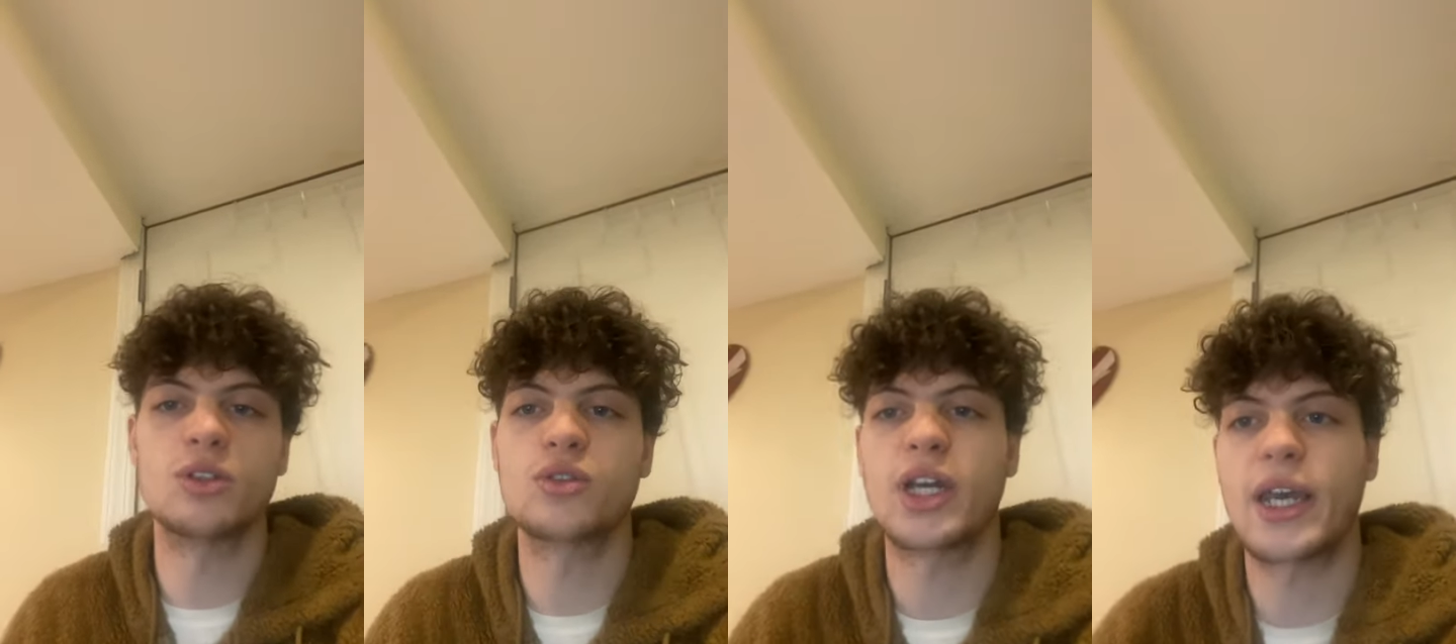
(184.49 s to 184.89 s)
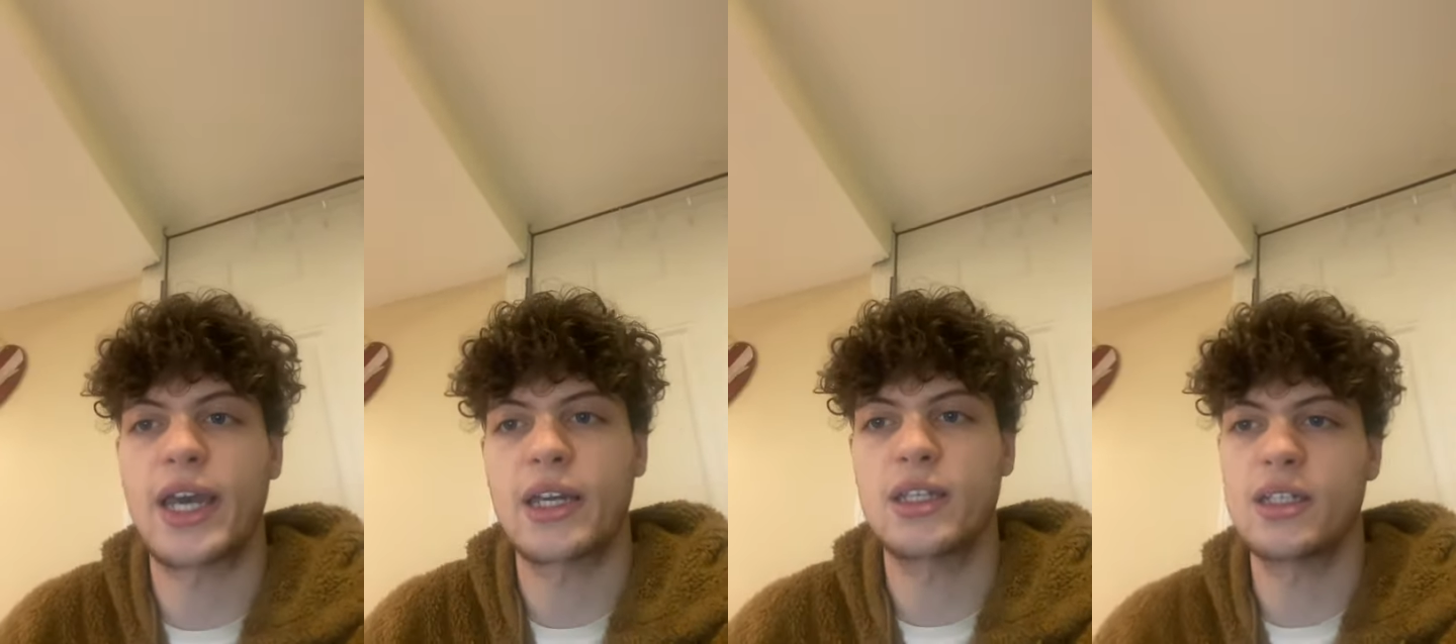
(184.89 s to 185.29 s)
try to
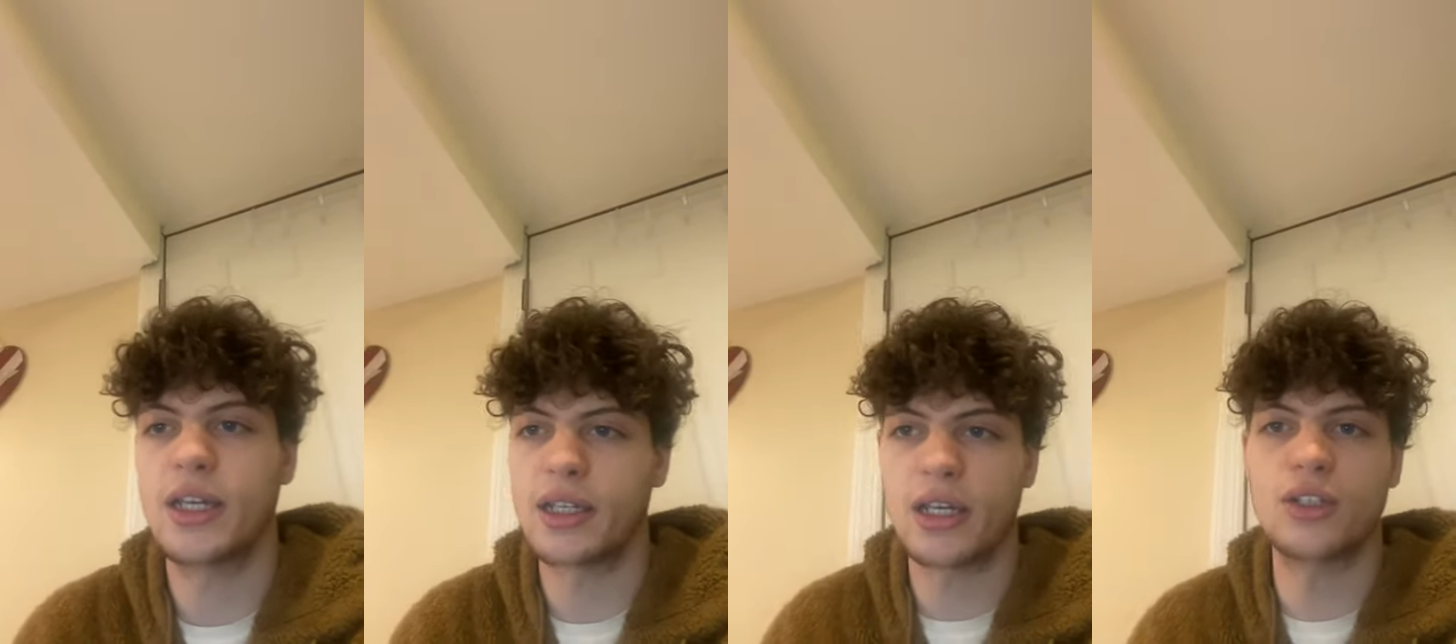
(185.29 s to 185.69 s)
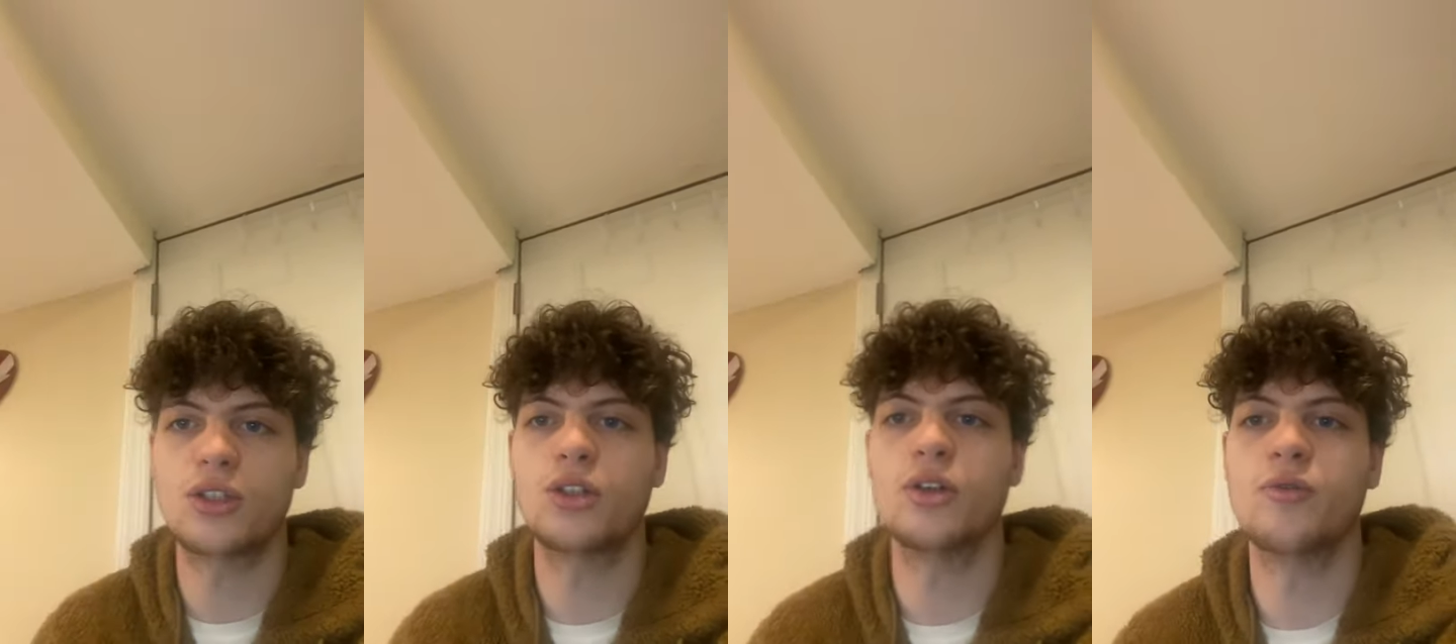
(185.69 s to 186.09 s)
hack it and get
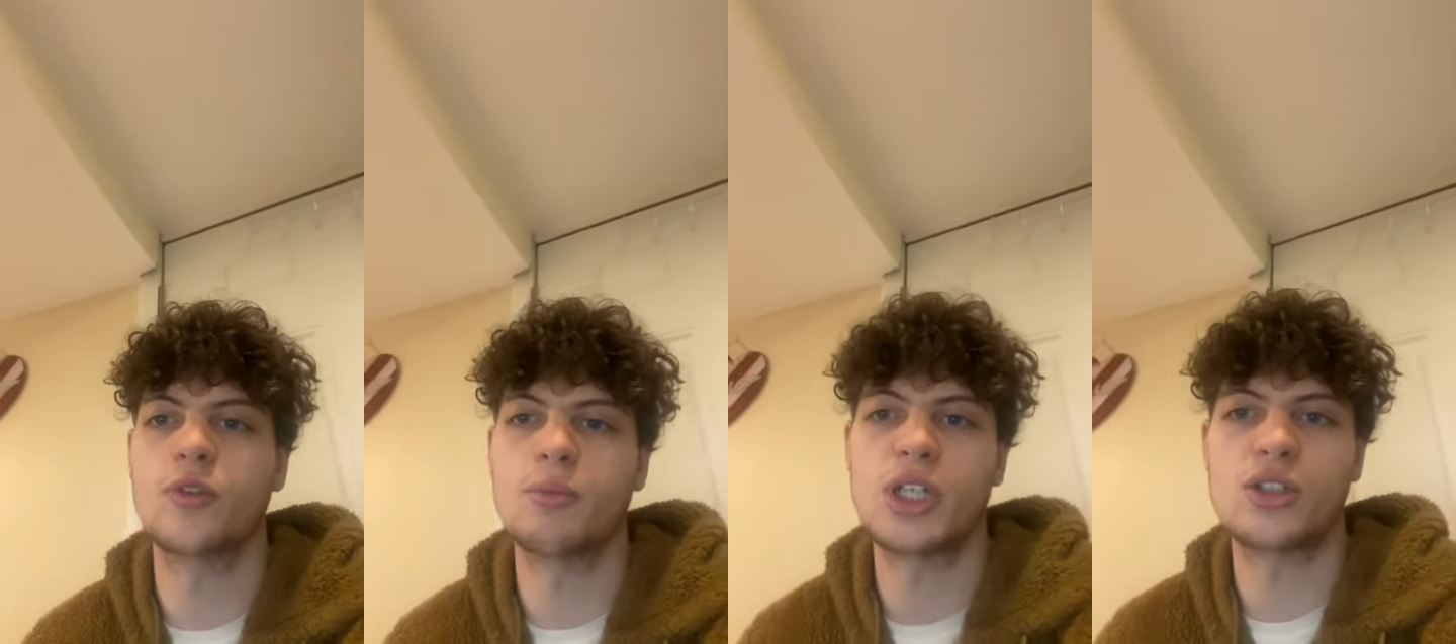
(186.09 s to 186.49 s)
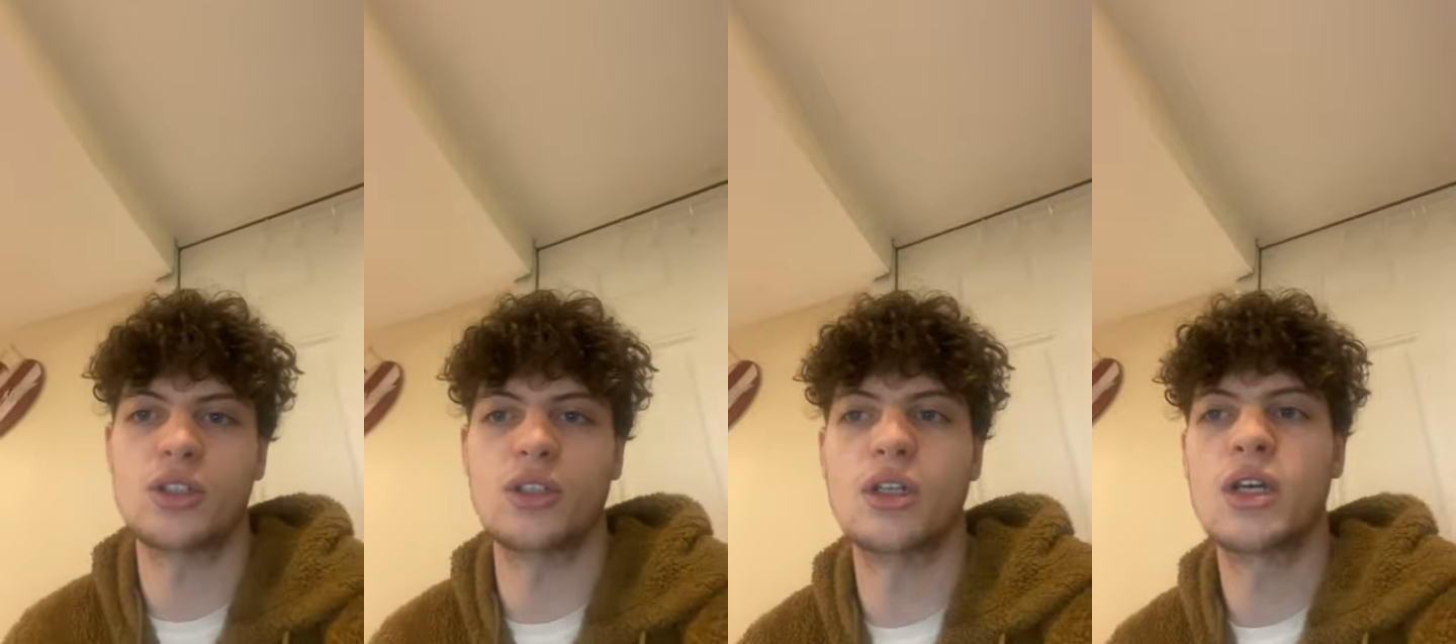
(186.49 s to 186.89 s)
into your
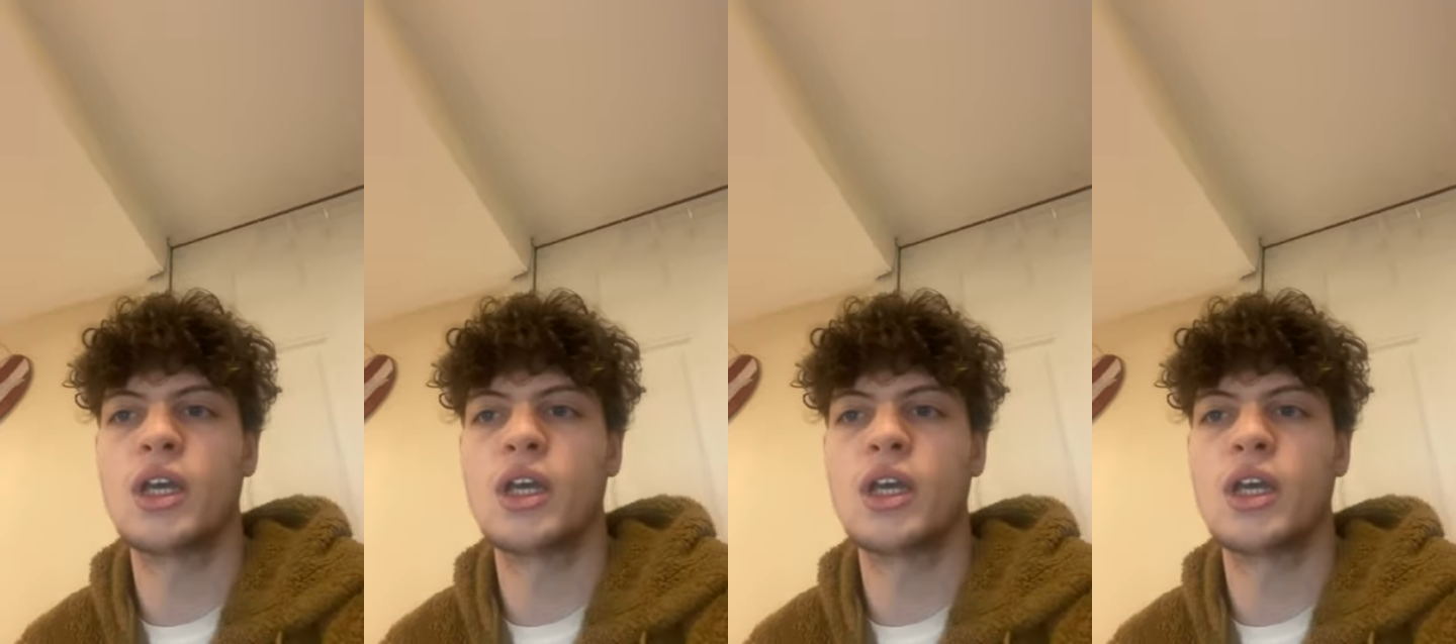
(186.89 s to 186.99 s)
information.